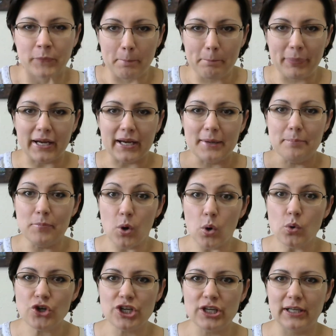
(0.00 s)
But
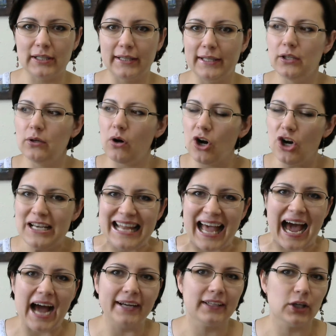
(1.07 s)
emotionally, you are
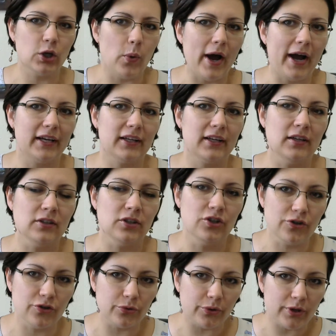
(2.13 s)
not quite
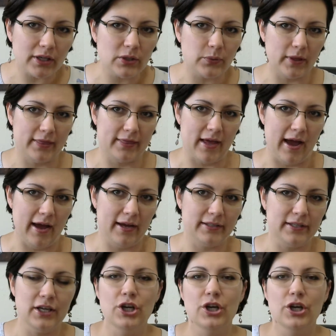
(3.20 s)
congruent with that.